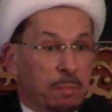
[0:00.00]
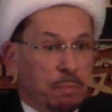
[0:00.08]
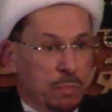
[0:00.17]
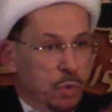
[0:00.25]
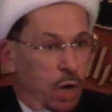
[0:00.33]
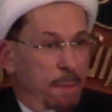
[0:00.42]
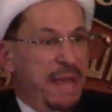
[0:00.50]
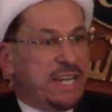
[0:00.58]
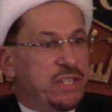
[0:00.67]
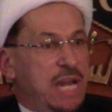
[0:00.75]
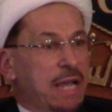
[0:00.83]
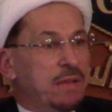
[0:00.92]
No mixed
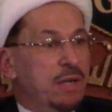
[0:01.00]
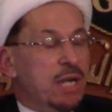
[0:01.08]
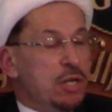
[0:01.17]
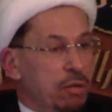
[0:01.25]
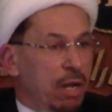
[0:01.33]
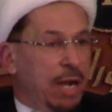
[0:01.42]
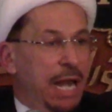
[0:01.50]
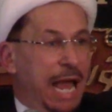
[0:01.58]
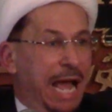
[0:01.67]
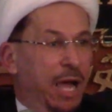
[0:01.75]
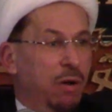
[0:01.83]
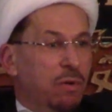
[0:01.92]
gathering, you're not
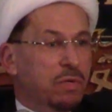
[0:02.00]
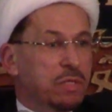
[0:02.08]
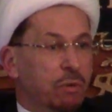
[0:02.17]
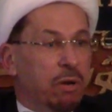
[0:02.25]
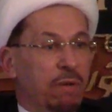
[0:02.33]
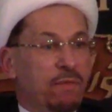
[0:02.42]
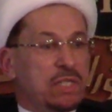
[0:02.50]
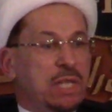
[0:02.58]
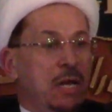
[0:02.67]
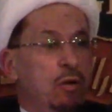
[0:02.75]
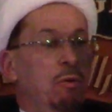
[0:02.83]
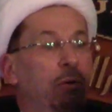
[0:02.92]
allowed. All of a
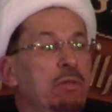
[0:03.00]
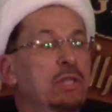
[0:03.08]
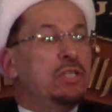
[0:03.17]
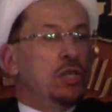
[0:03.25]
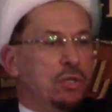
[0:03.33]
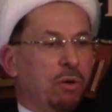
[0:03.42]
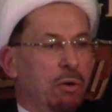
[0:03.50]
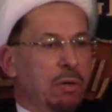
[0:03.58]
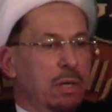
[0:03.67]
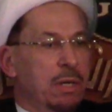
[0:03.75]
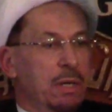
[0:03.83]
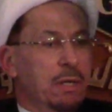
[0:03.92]
sudden, all this is gone.
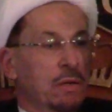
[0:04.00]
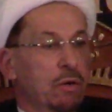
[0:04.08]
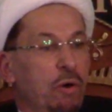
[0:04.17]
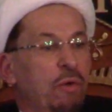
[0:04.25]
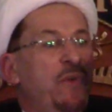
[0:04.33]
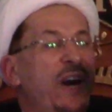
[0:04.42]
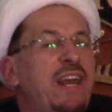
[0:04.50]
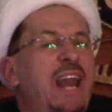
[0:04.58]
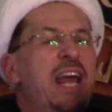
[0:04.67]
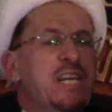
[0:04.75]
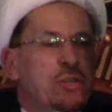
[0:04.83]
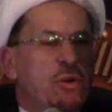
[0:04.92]

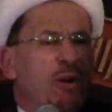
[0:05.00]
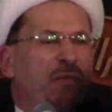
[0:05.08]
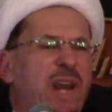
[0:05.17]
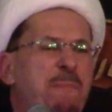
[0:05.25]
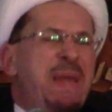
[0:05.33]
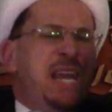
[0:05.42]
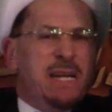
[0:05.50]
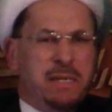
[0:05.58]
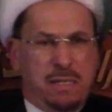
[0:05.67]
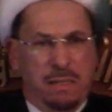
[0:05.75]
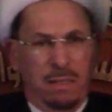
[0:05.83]
Overnight, over a minute.